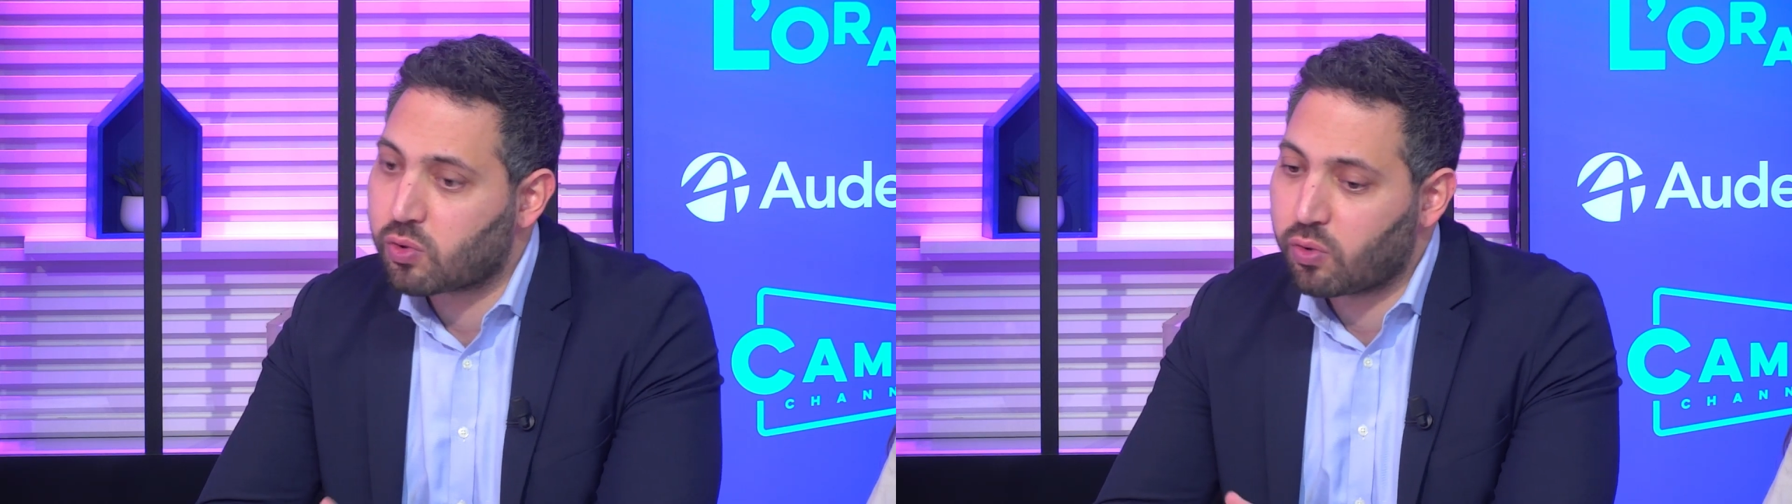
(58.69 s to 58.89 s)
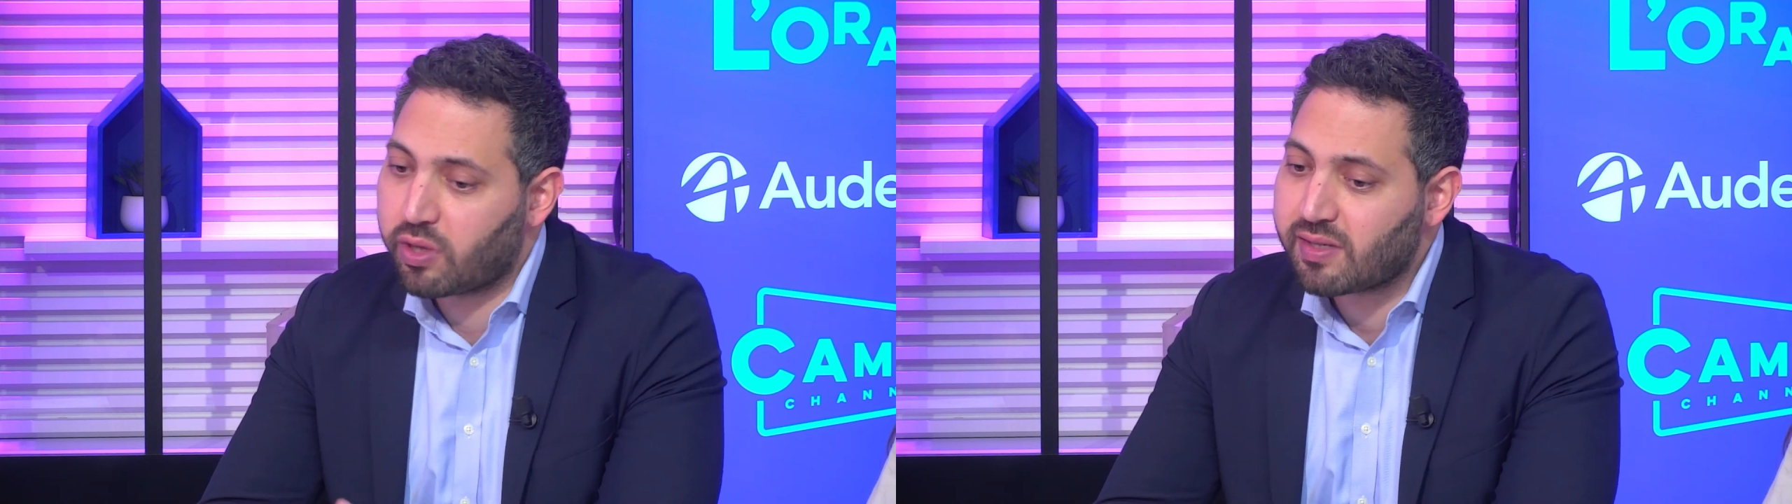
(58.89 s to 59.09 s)

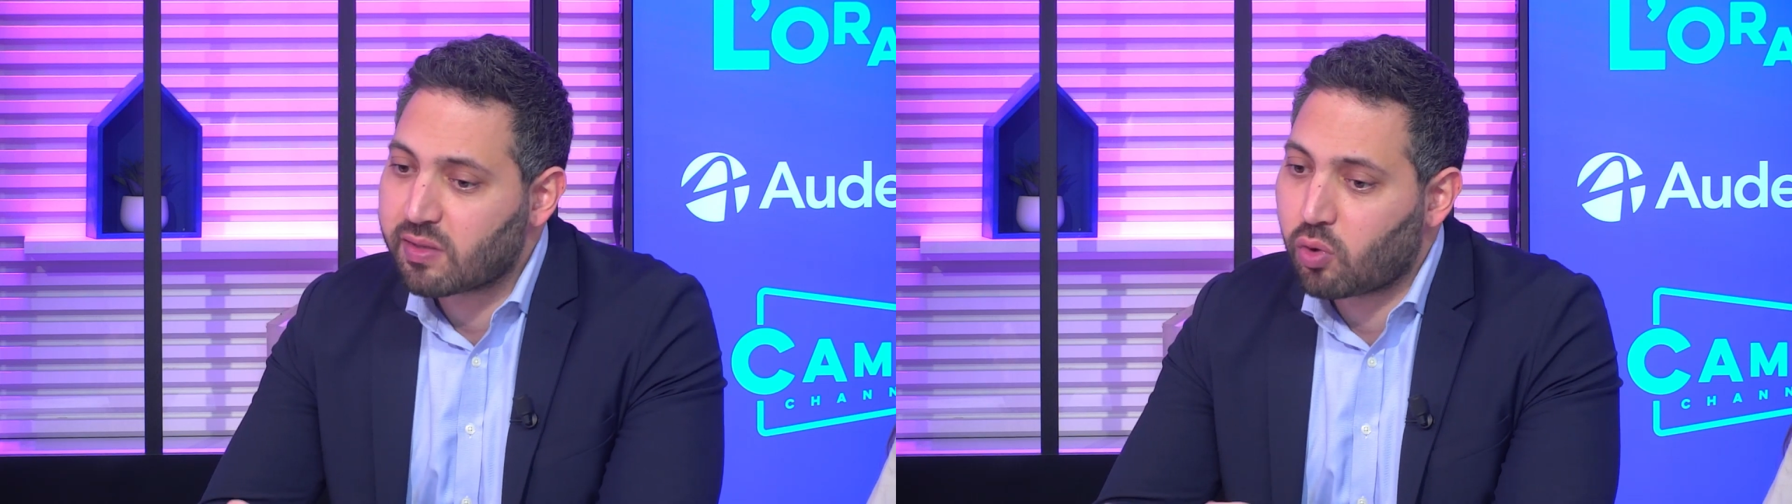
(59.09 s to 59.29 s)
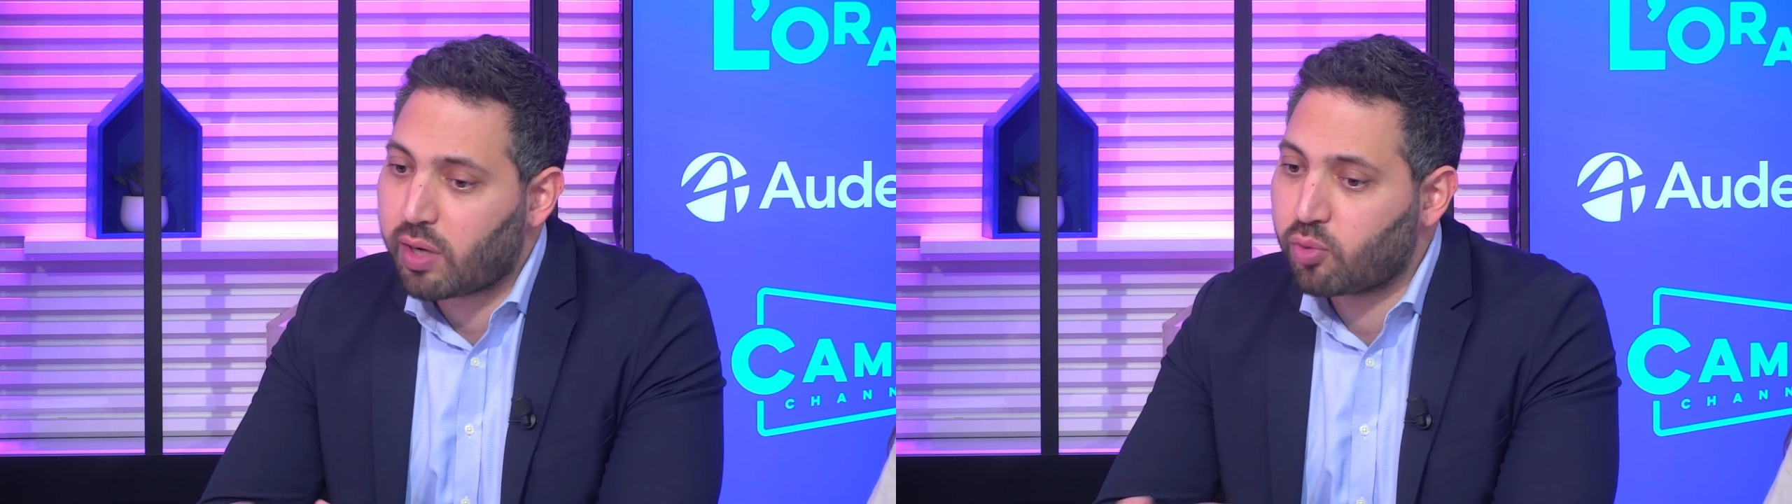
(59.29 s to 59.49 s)
So
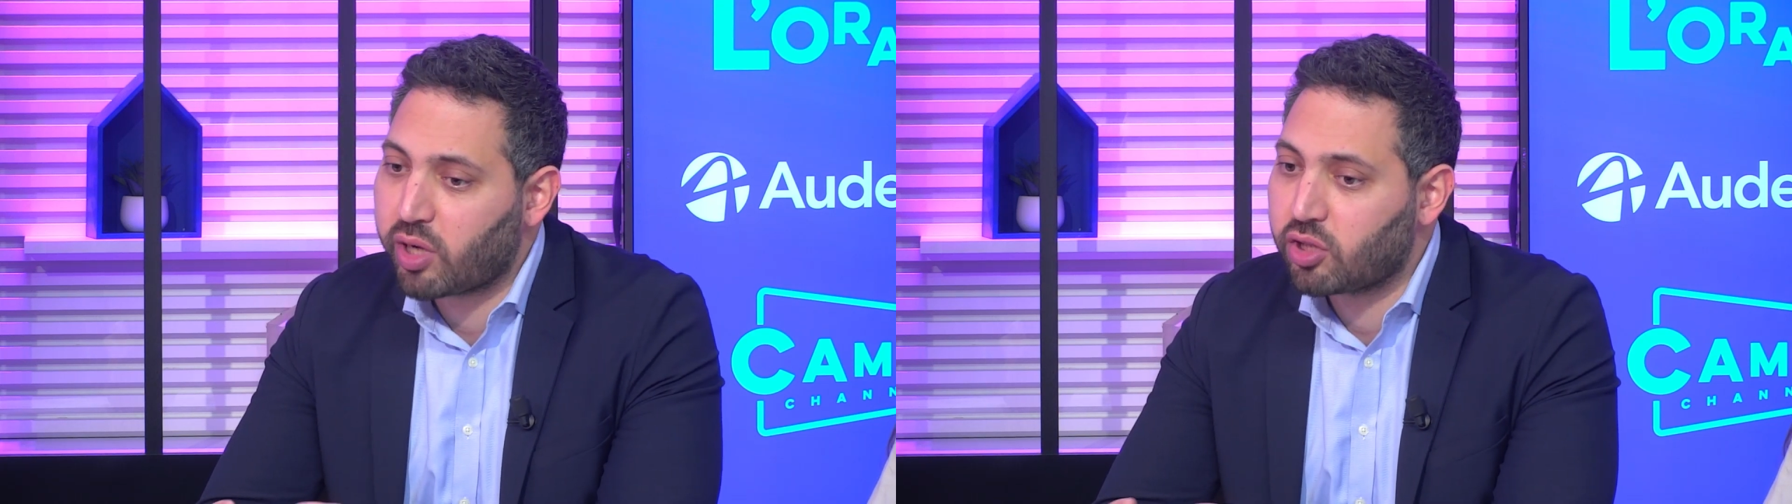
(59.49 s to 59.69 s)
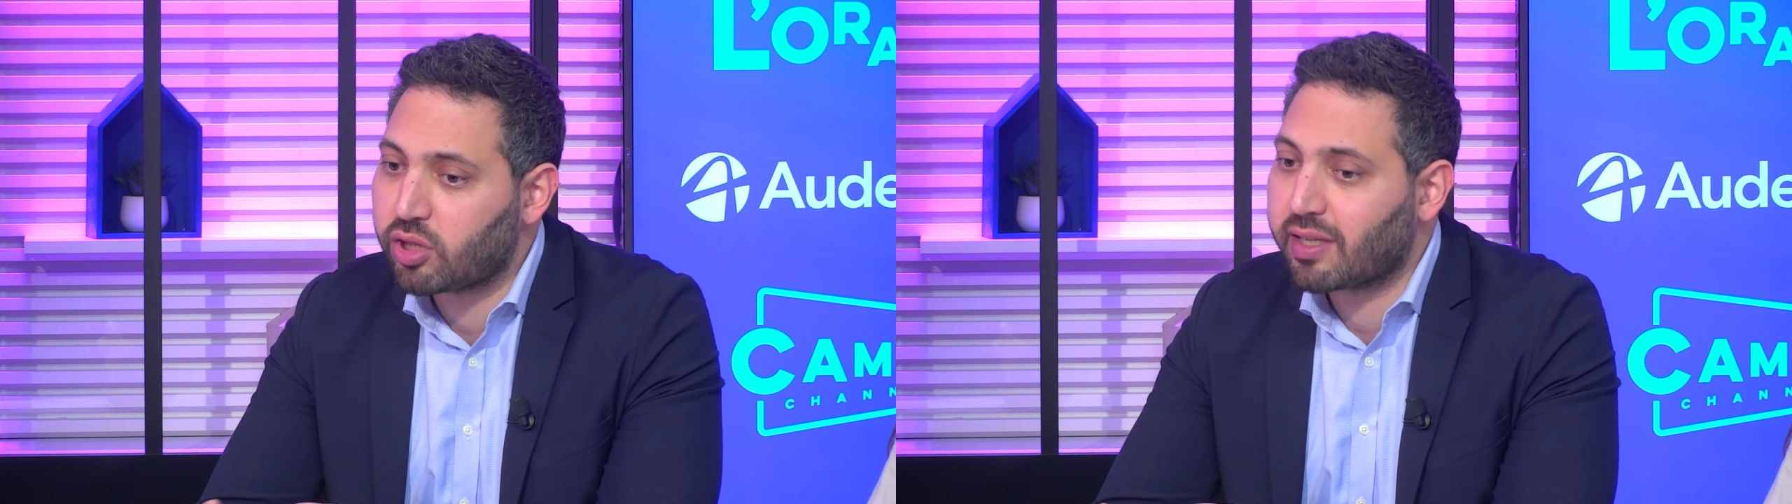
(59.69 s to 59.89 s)
this
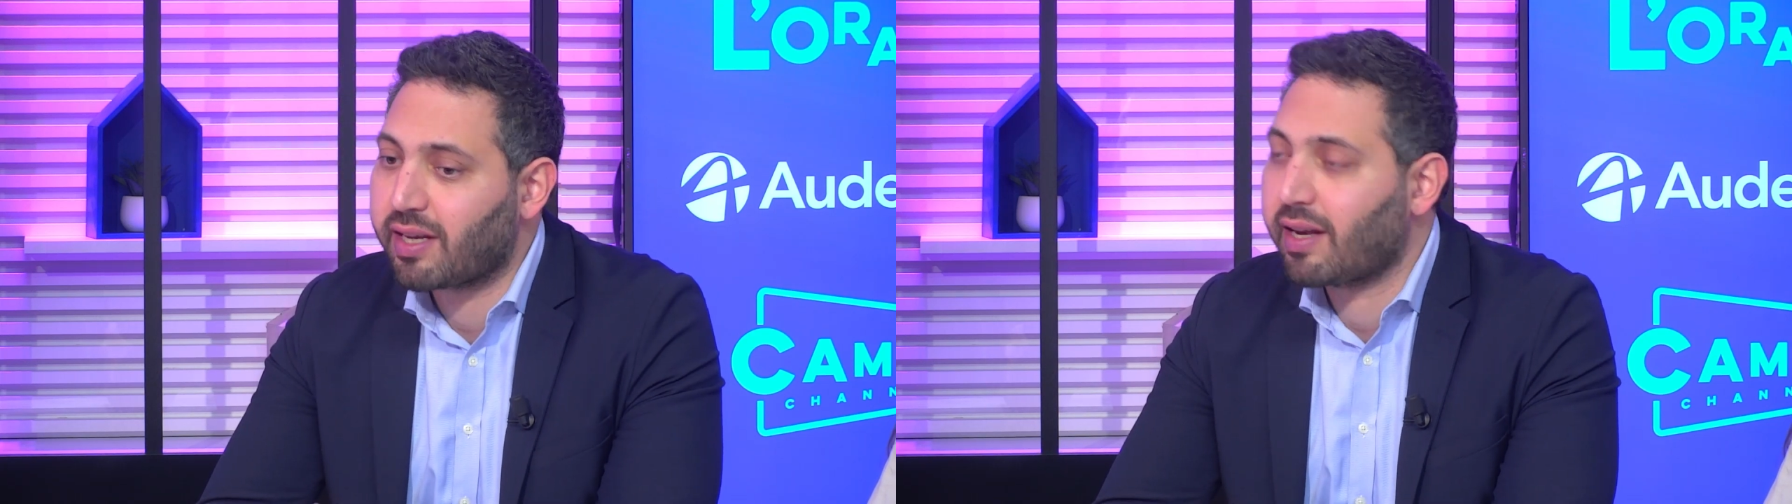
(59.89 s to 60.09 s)
collaboration can